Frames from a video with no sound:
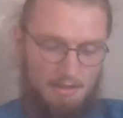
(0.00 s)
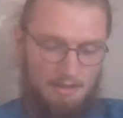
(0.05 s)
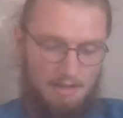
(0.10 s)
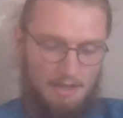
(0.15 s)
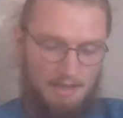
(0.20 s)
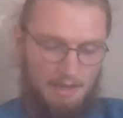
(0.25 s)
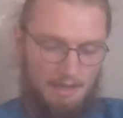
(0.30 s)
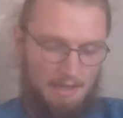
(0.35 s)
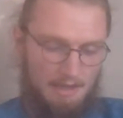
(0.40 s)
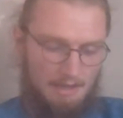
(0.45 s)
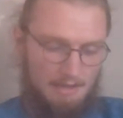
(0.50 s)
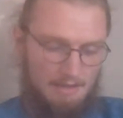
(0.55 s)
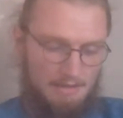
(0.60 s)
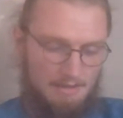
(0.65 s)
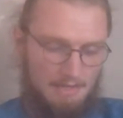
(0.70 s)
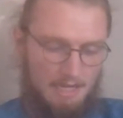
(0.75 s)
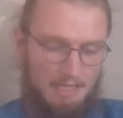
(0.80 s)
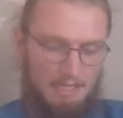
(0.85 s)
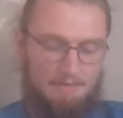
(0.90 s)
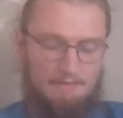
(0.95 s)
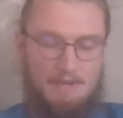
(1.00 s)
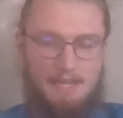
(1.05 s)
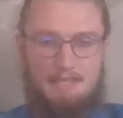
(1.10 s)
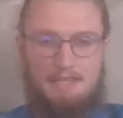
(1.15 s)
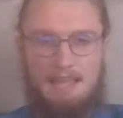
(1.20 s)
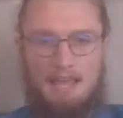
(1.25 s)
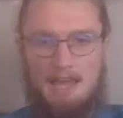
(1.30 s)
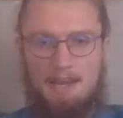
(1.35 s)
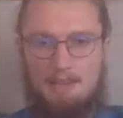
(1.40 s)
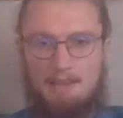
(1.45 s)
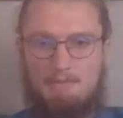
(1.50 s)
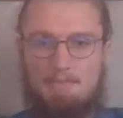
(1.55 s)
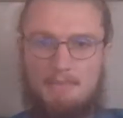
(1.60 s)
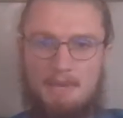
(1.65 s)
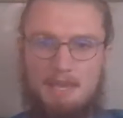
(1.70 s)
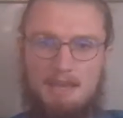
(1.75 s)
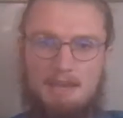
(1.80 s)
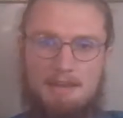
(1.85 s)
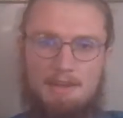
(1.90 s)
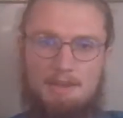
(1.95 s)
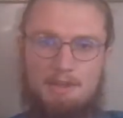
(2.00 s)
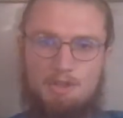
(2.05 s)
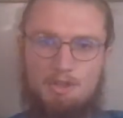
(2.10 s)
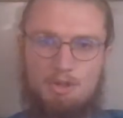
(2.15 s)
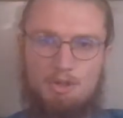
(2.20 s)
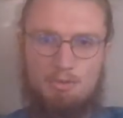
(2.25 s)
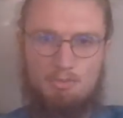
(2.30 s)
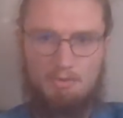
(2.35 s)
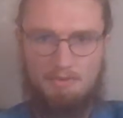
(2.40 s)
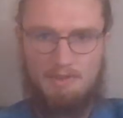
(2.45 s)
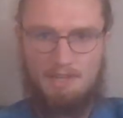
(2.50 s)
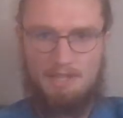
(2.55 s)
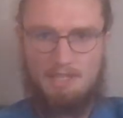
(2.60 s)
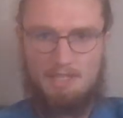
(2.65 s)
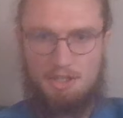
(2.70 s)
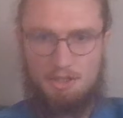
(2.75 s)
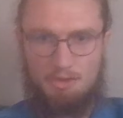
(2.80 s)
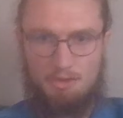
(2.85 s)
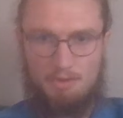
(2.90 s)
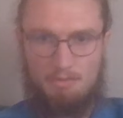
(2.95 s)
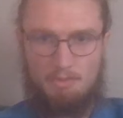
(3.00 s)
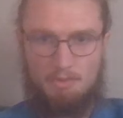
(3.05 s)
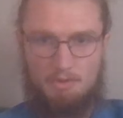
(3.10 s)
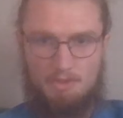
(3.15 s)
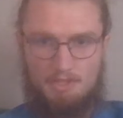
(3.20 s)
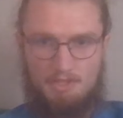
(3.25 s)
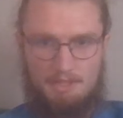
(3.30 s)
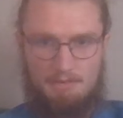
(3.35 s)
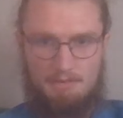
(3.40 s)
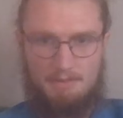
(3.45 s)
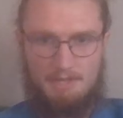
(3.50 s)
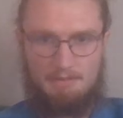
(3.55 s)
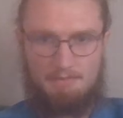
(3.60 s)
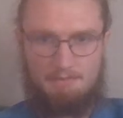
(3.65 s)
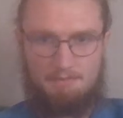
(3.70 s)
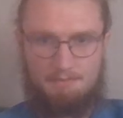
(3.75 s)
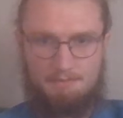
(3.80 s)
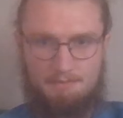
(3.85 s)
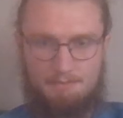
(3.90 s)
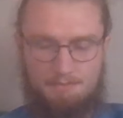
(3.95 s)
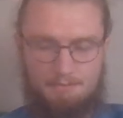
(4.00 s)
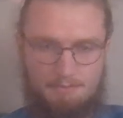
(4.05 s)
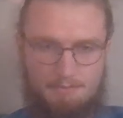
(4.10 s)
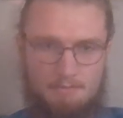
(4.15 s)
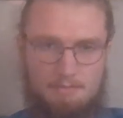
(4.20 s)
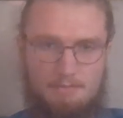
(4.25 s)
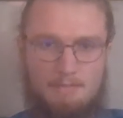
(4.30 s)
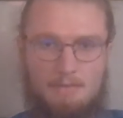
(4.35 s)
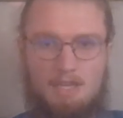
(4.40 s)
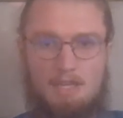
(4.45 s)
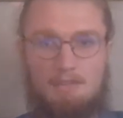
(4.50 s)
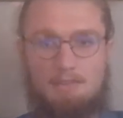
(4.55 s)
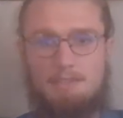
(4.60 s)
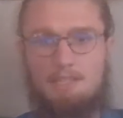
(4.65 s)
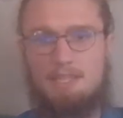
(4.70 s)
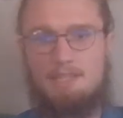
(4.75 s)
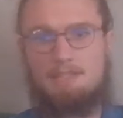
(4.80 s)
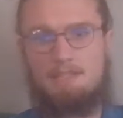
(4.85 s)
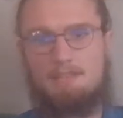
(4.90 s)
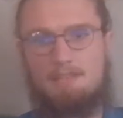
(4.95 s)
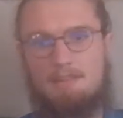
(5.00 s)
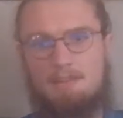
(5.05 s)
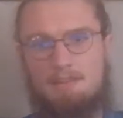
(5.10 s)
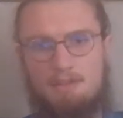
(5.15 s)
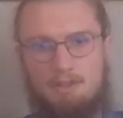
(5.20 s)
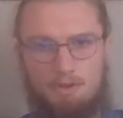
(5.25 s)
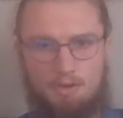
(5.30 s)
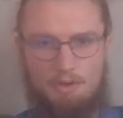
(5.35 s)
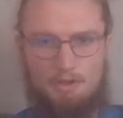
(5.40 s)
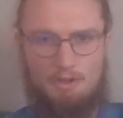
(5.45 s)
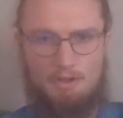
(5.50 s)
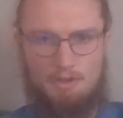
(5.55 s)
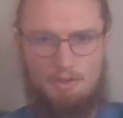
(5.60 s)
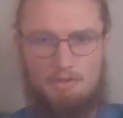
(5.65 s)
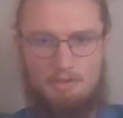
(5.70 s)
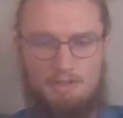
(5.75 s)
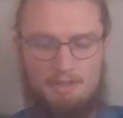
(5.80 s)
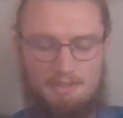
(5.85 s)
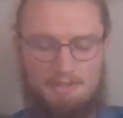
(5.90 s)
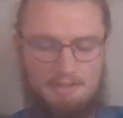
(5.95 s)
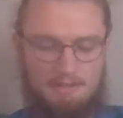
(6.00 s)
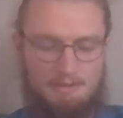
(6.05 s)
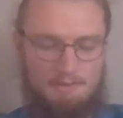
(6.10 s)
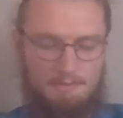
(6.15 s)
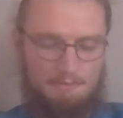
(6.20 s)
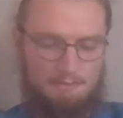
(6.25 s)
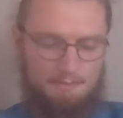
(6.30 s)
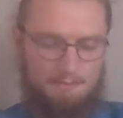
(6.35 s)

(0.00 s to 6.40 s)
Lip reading: and elevate the head of the bed to prevent cerebral edema, at least to 30 degrees.